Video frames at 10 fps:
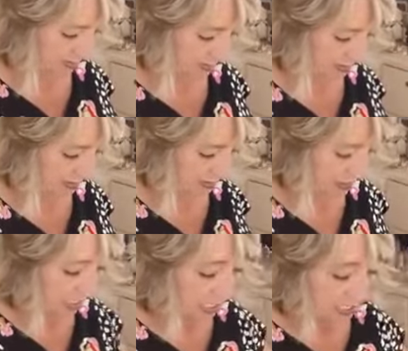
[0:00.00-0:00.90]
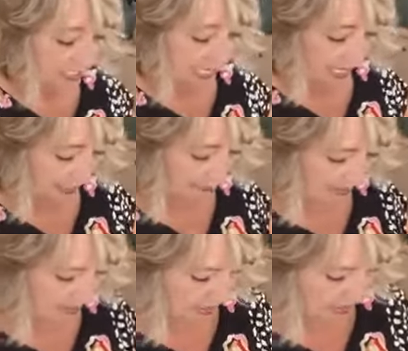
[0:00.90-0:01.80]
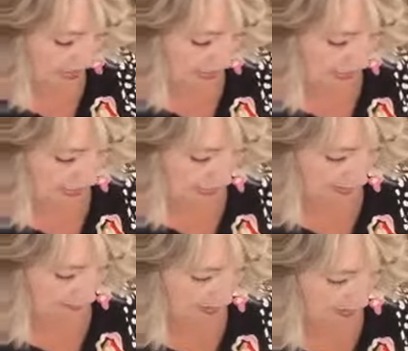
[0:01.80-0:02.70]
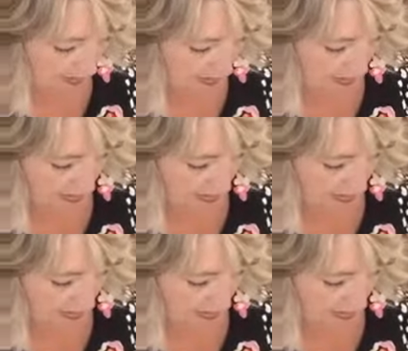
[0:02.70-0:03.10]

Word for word: to just take my time